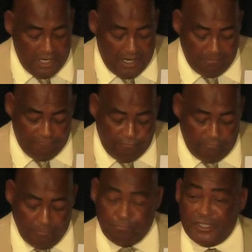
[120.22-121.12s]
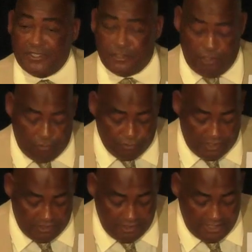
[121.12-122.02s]
I'm a former business
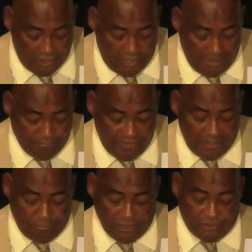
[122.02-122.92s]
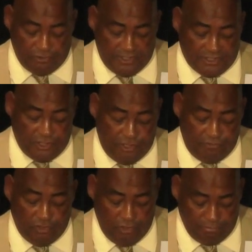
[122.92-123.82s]
owner and operated Bostonian
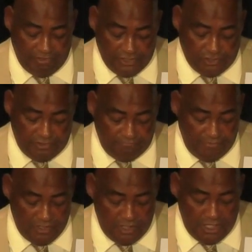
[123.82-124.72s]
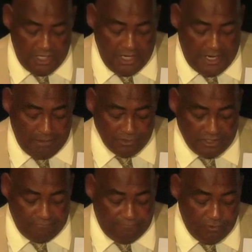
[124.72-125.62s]
Security Corporation. I was
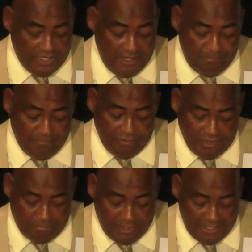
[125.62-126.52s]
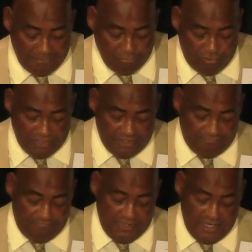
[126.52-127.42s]
a four-year member of the Planning Board.
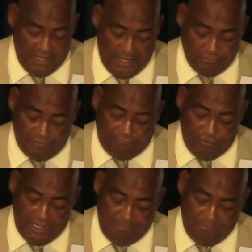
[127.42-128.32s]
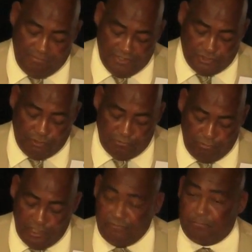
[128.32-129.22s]
I was a four-year member of the Zoning
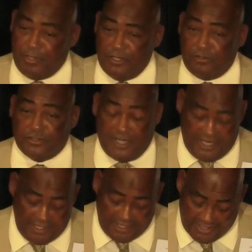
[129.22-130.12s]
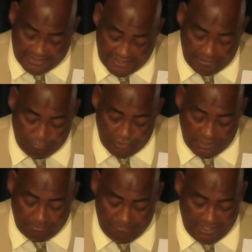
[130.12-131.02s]
Board of Appeals, again, like I said,
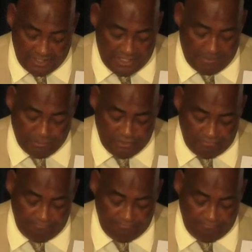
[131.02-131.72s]
appointed by Mayor Carpenter.